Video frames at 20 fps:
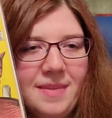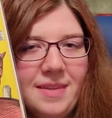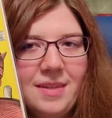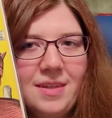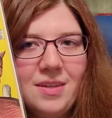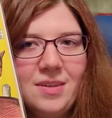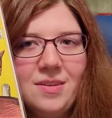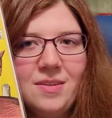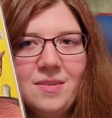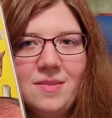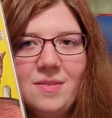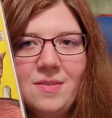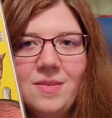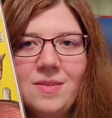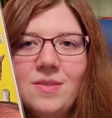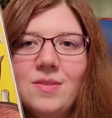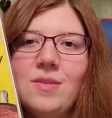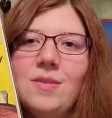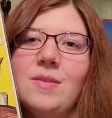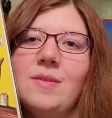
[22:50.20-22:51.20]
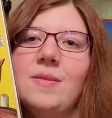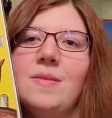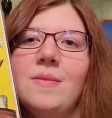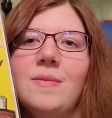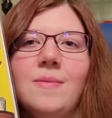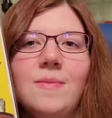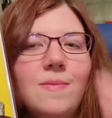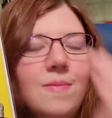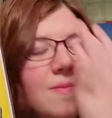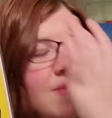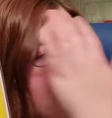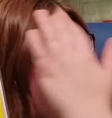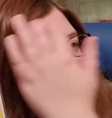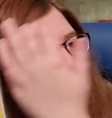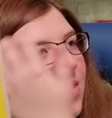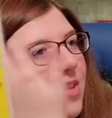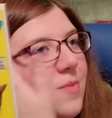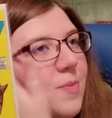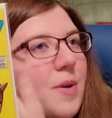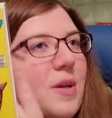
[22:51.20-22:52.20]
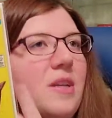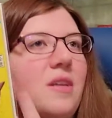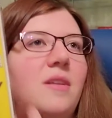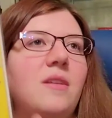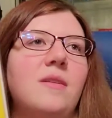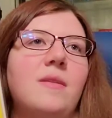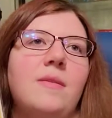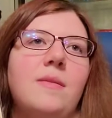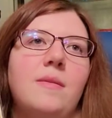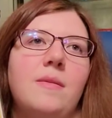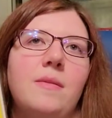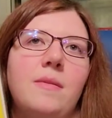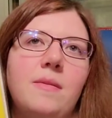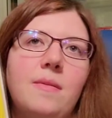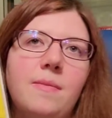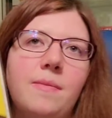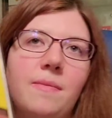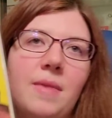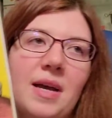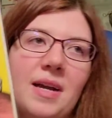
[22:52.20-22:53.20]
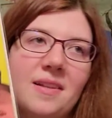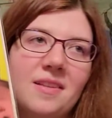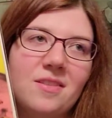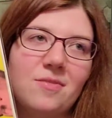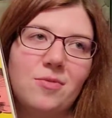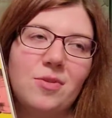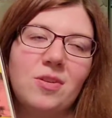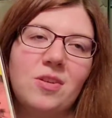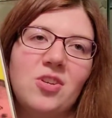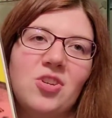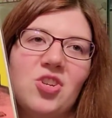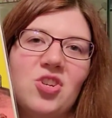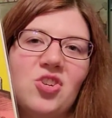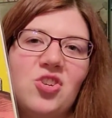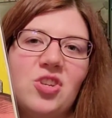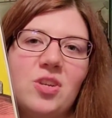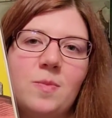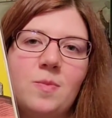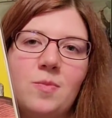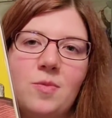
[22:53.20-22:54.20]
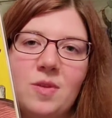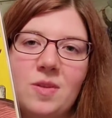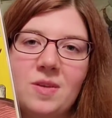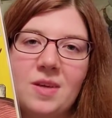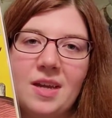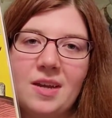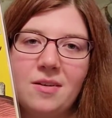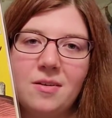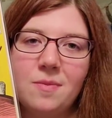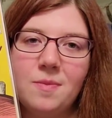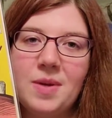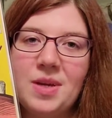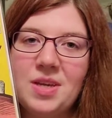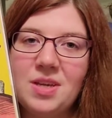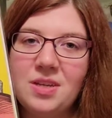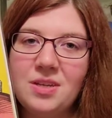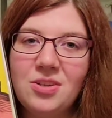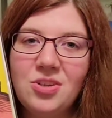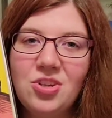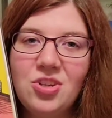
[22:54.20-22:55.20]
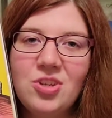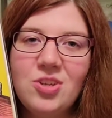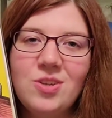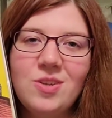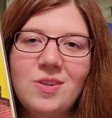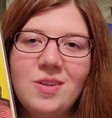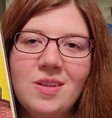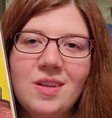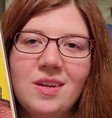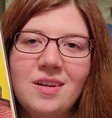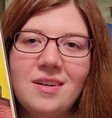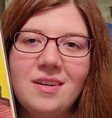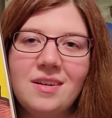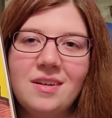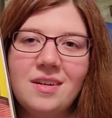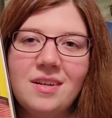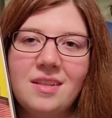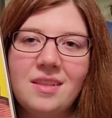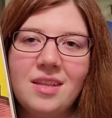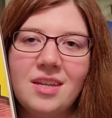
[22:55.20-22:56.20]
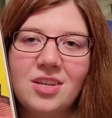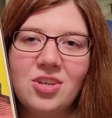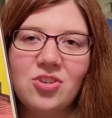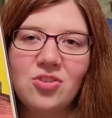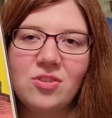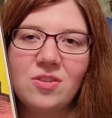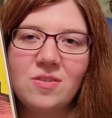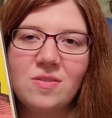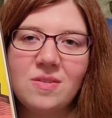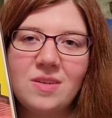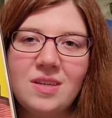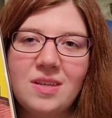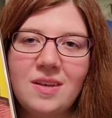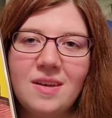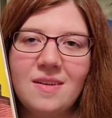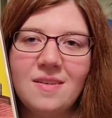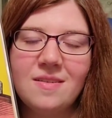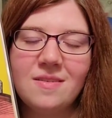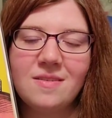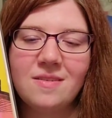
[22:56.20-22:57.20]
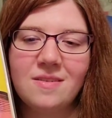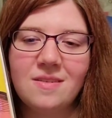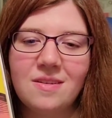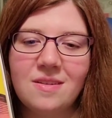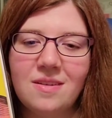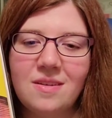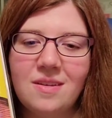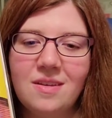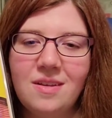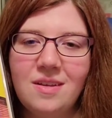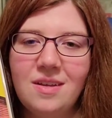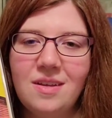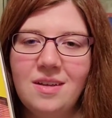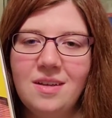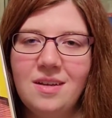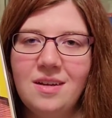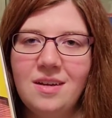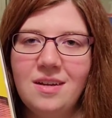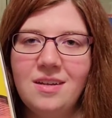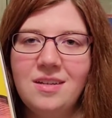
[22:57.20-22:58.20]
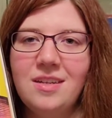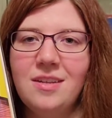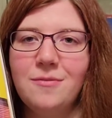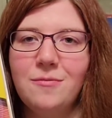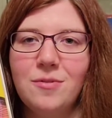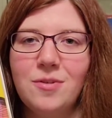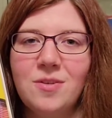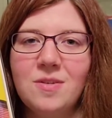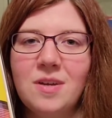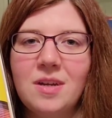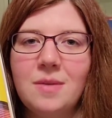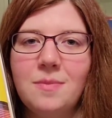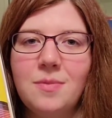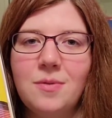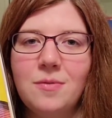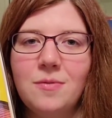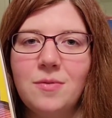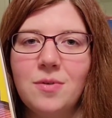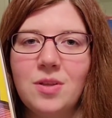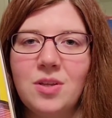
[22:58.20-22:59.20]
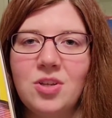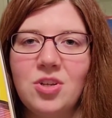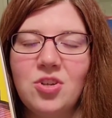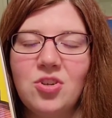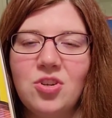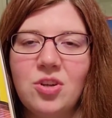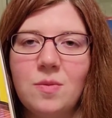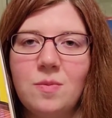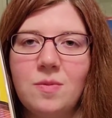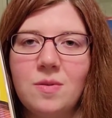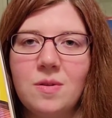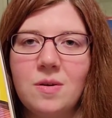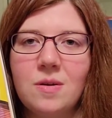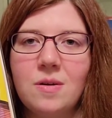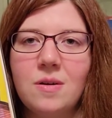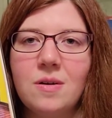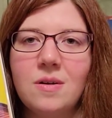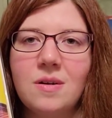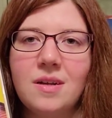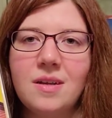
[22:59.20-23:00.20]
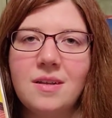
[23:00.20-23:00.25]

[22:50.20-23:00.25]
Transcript: because despite Matt's relationship with Karen Page, Elektra, he has a different type of relationship with her,